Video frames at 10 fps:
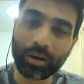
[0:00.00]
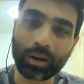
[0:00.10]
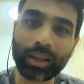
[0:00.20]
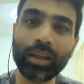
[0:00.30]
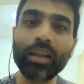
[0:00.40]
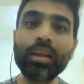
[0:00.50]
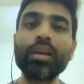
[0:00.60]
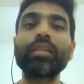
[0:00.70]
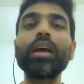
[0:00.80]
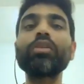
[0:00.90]
Okay,
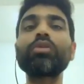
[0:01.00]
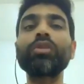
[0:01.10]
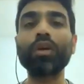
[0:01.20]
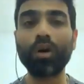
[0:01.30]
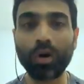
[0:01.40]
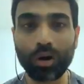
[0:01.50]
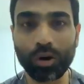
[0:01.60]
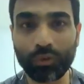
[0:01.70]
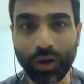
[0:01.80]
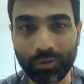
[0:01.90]
they are using
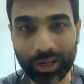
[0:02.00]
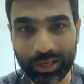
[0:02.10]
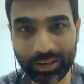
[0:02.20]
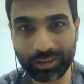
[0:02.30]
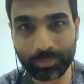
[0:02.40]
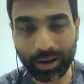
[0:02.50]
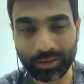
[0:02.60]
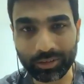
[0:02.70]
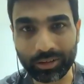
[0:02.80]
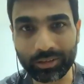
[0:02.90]
all of our Indian
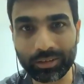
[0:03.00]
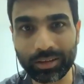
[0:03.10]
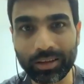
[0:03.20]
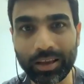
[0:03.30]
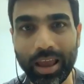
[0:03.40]
spices,